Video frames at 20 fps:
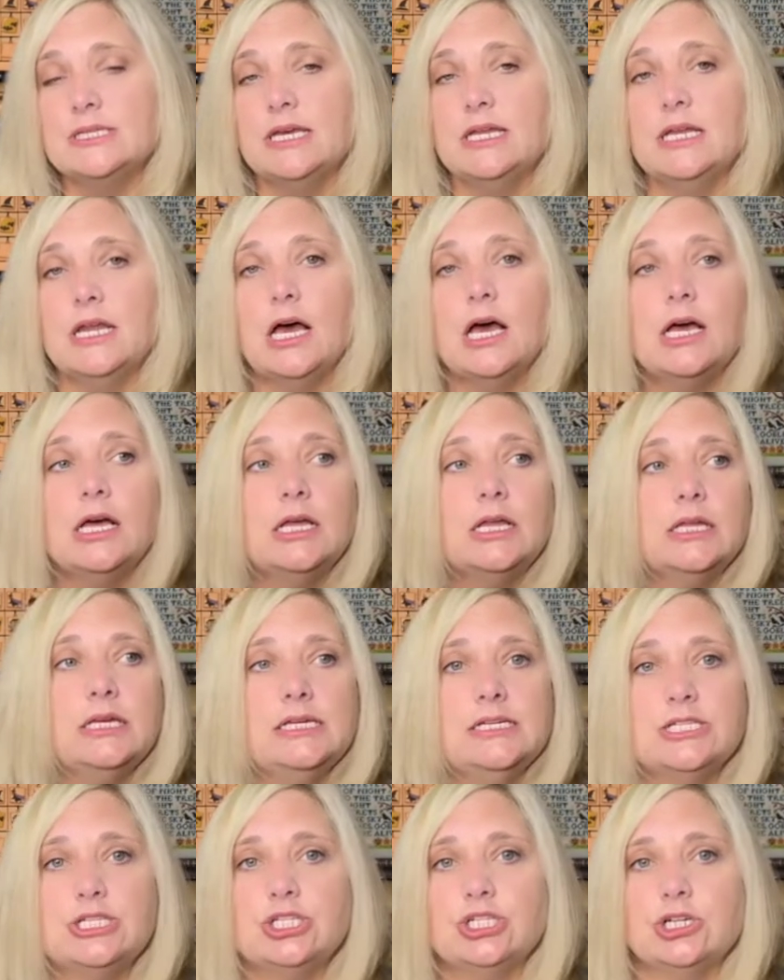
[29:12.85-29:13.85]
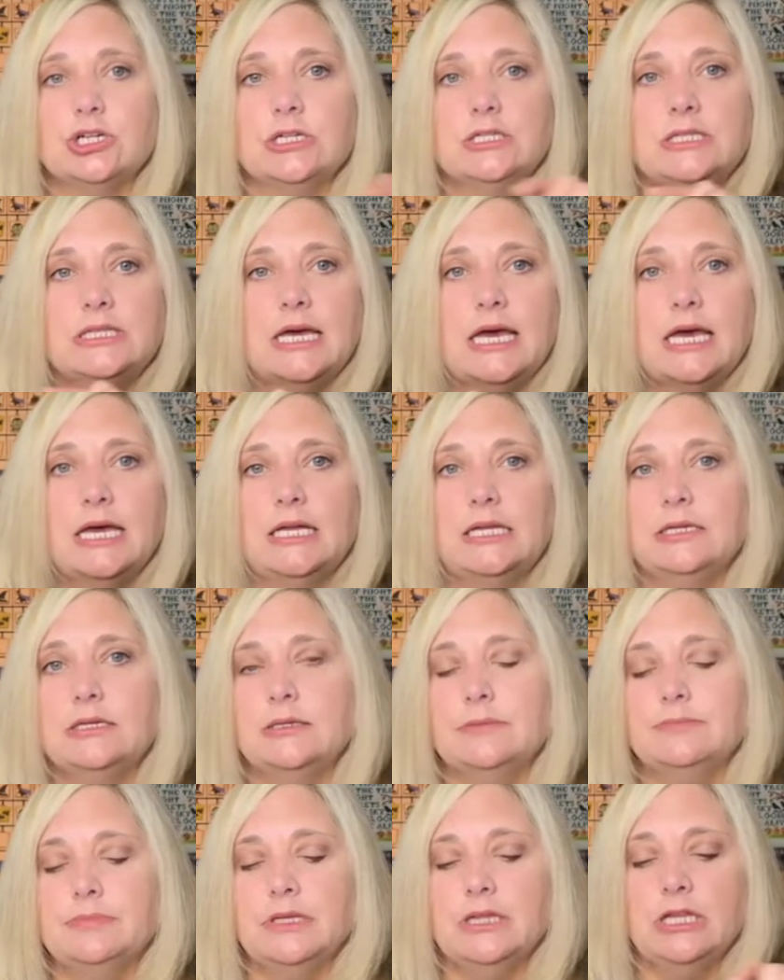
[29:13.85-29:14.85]
And I'll insert
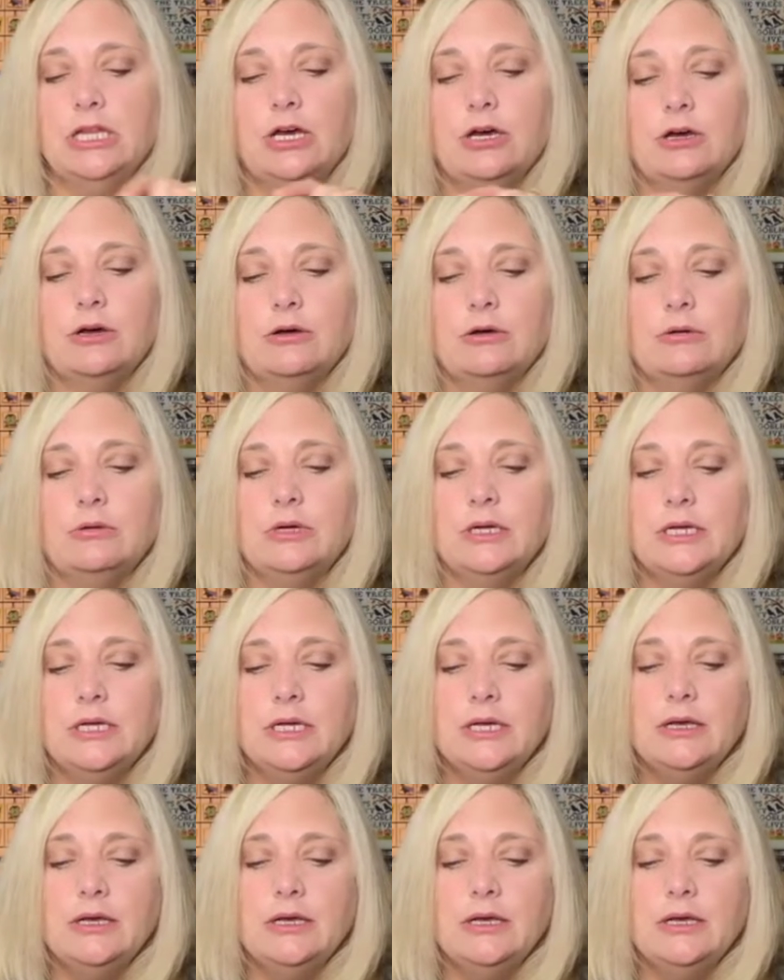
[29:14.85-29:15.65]
that below